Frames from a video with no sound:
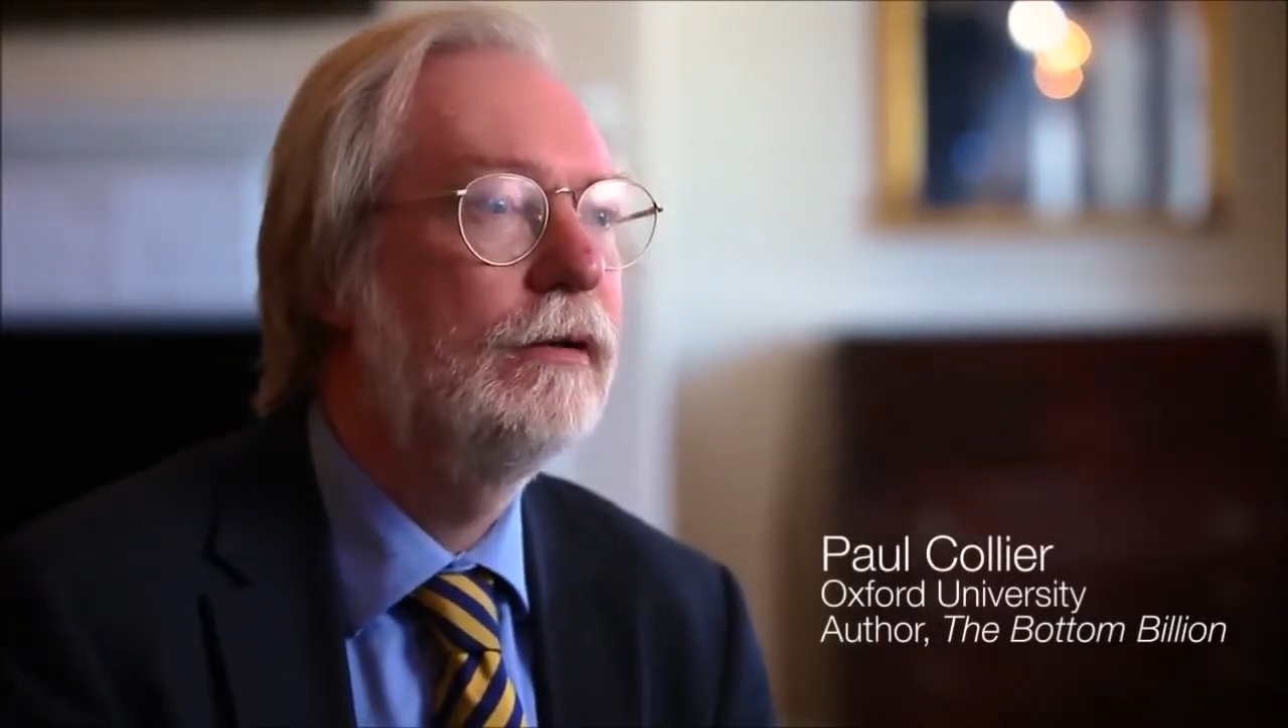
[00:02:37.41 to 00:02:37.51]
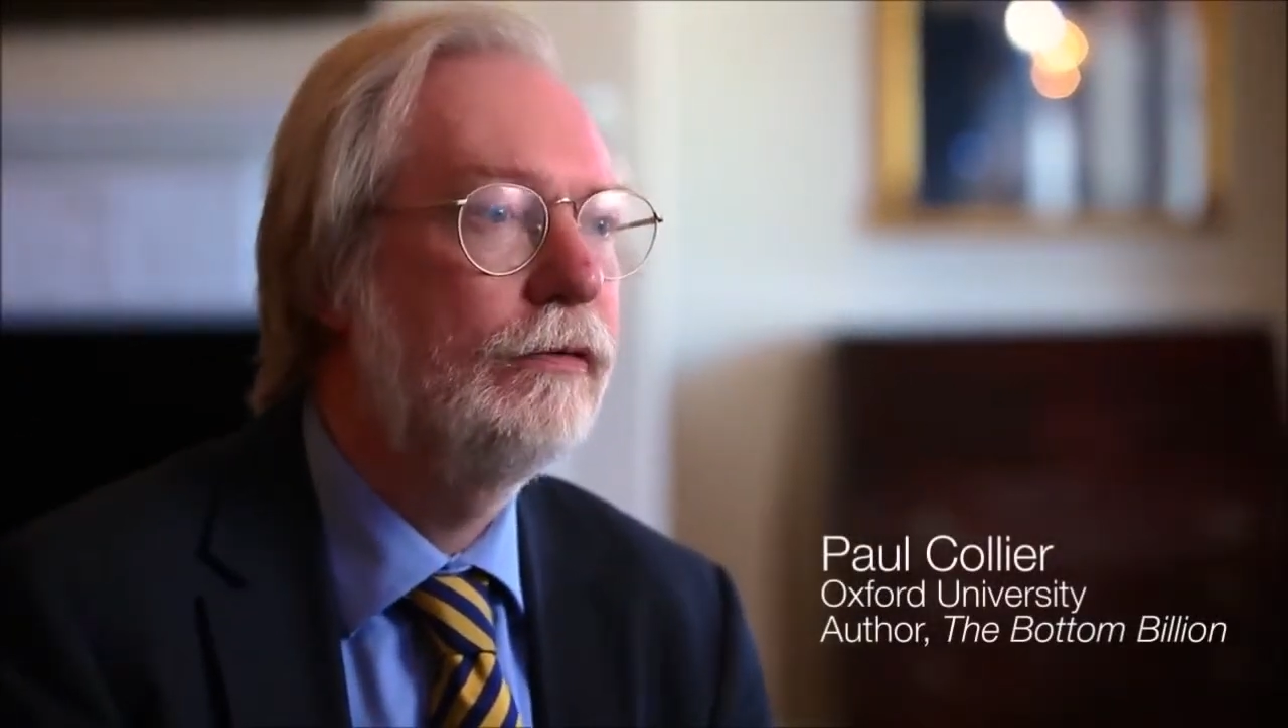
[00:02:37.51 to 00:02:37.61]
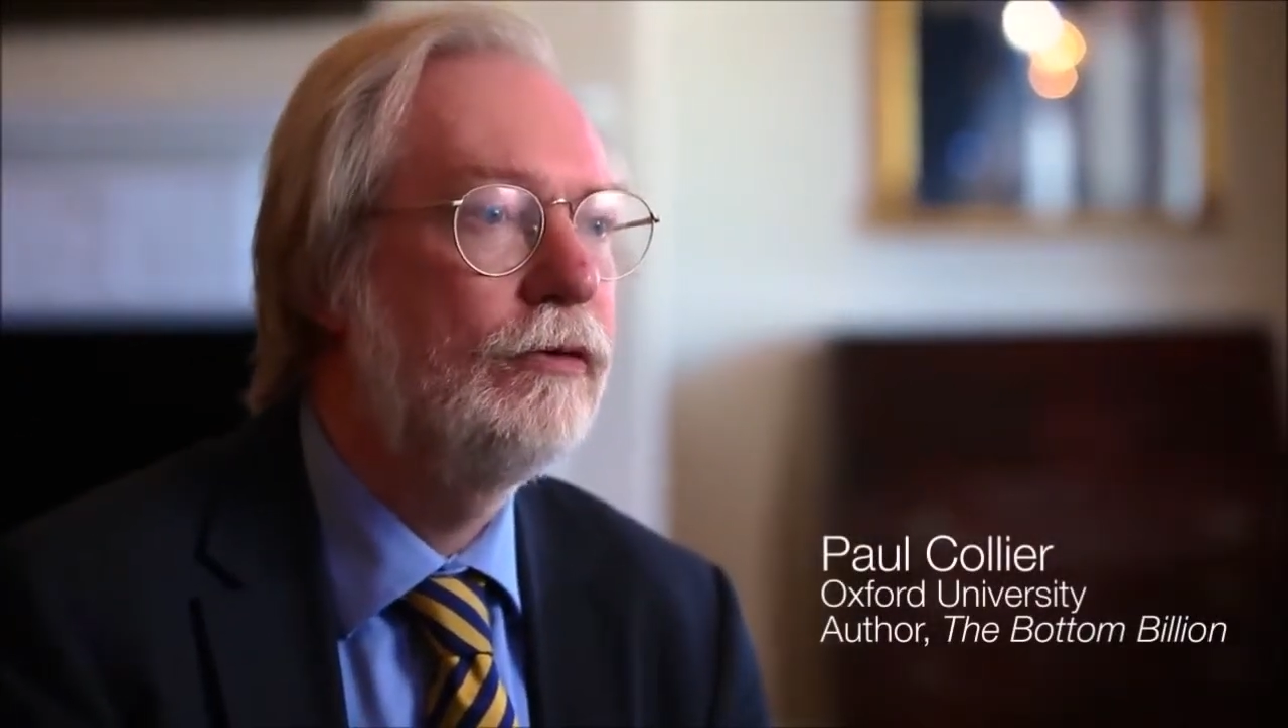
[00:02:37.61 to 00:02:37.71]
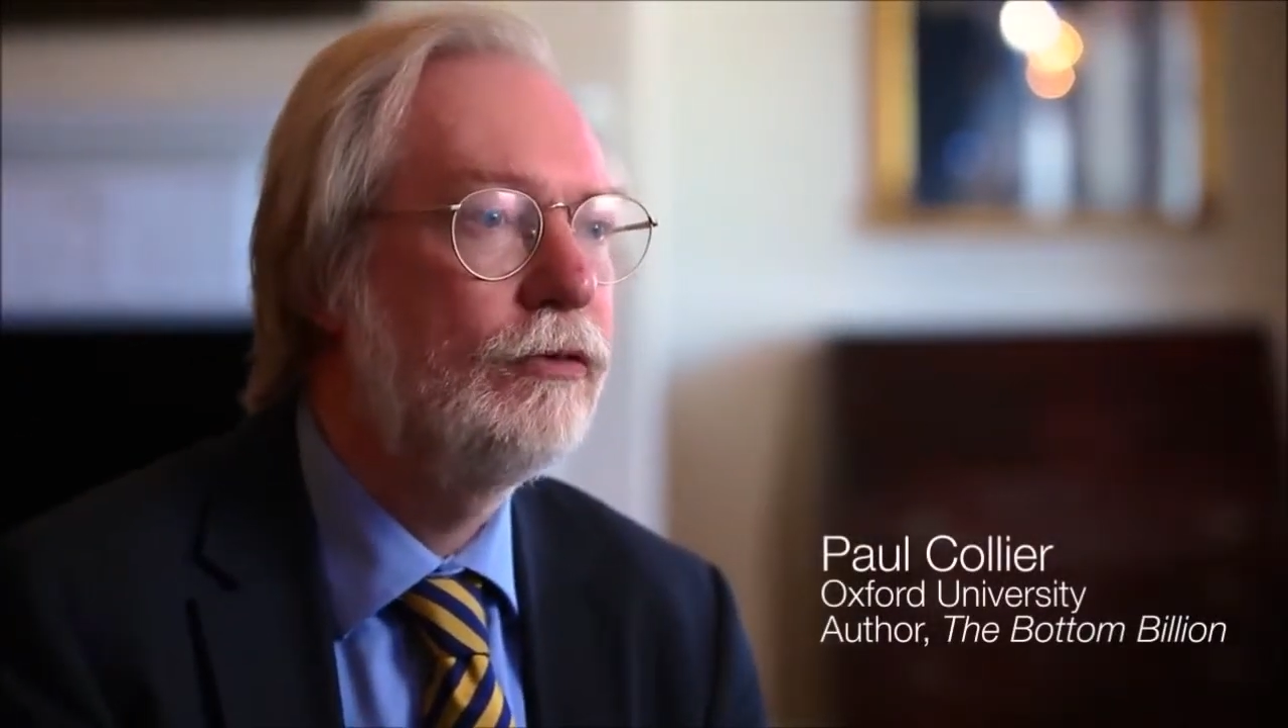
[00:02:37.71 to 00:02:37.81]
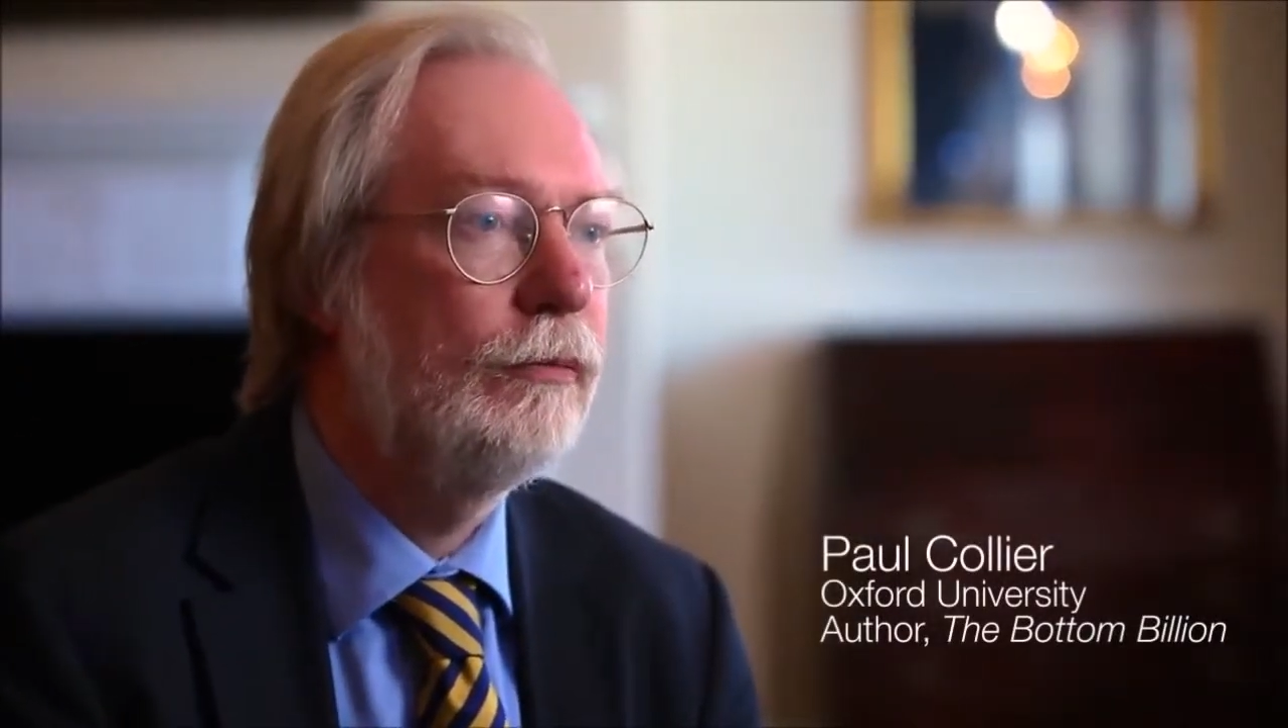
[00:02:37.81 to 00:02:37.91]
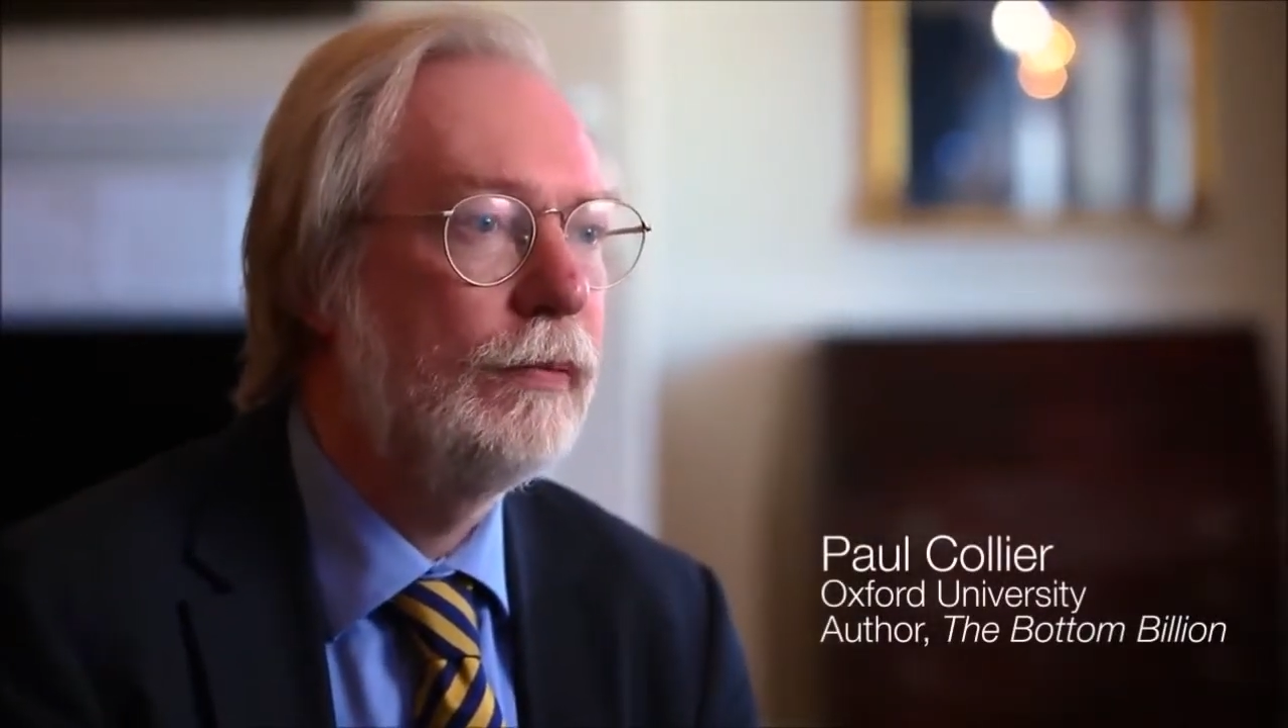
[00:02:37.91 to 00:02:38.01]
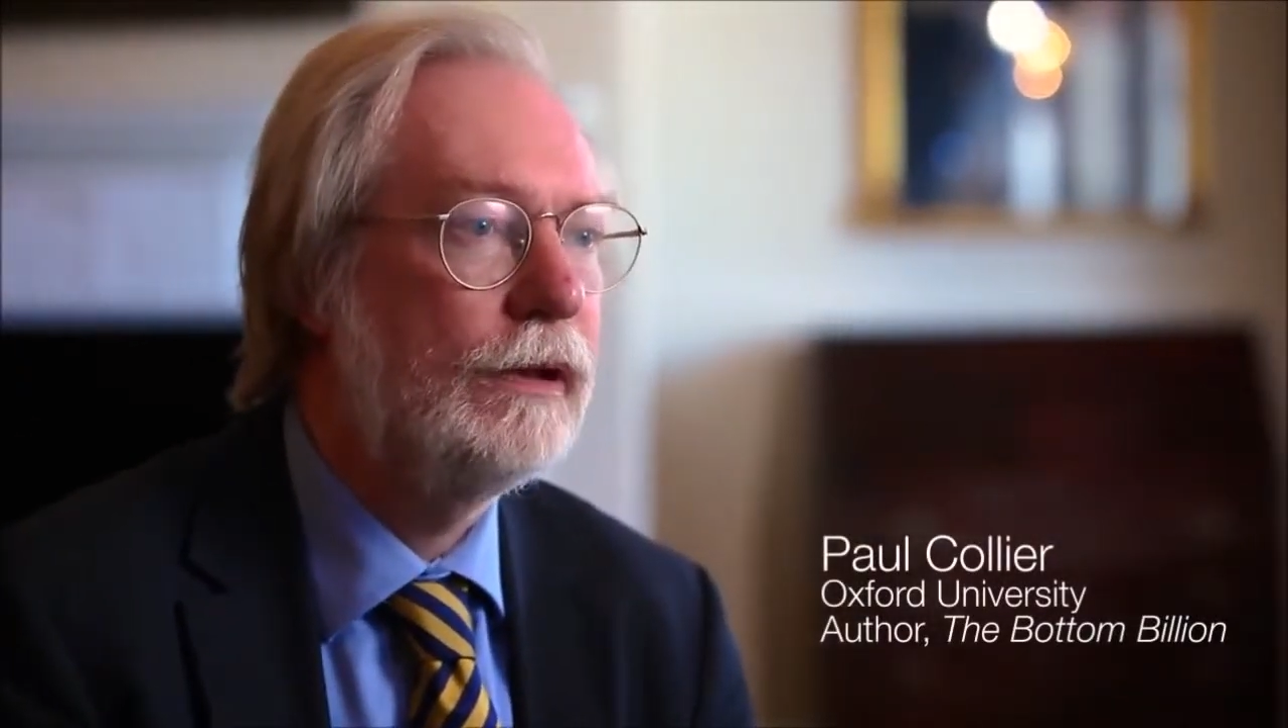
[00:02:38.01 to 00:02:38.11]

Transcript: of Christian